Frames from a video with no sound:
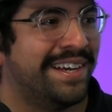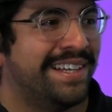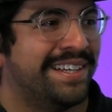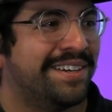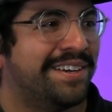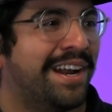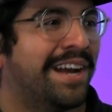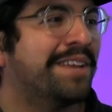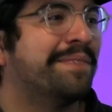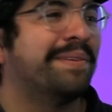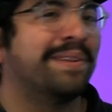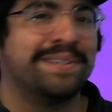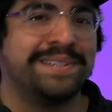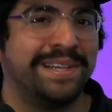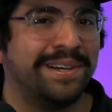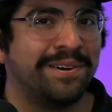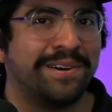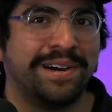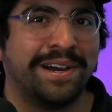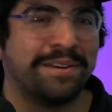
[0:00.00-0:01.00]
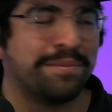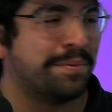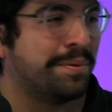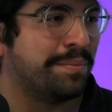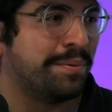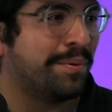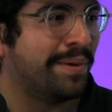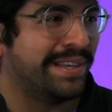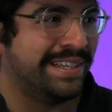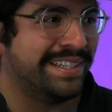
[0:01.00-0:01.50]
and they're not going to be able to tell other
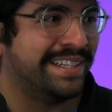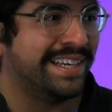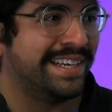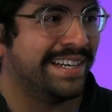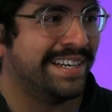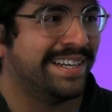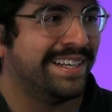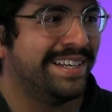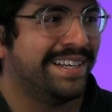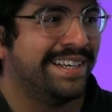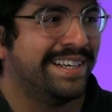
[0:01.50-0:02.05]
people what you did.